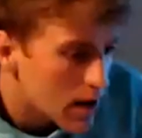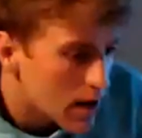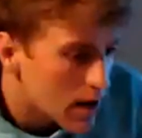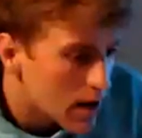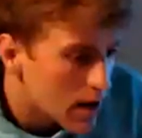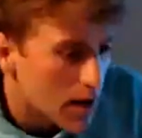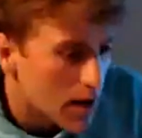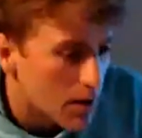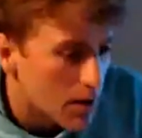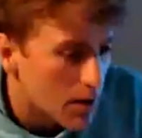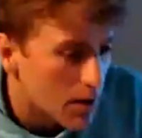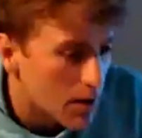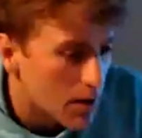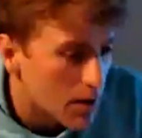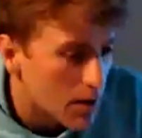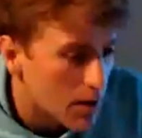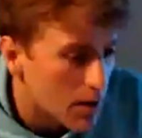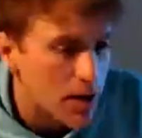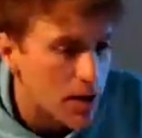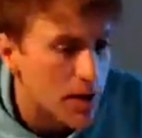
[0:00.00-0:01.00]
what they're
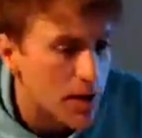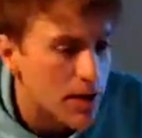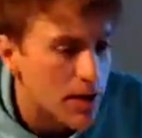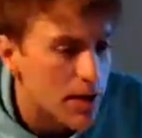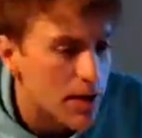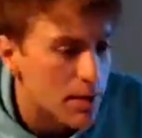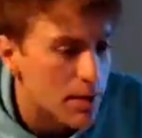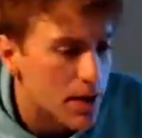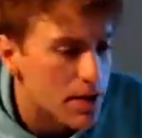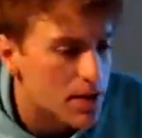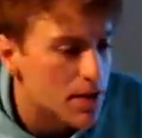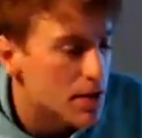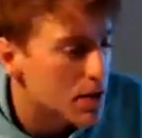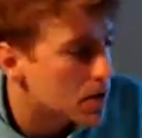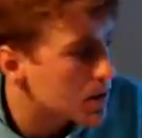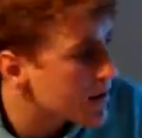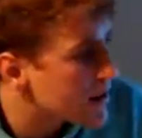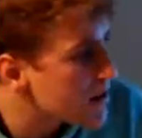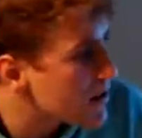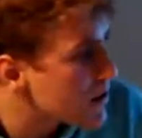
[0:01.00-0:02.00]
recommending based on their
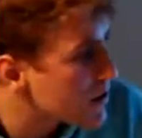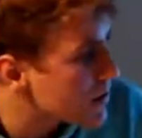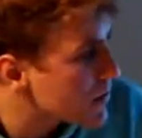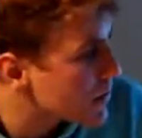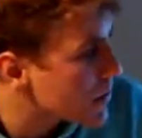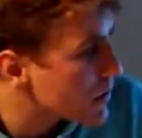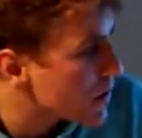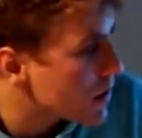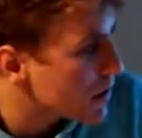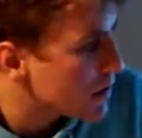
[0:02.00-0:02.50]
research for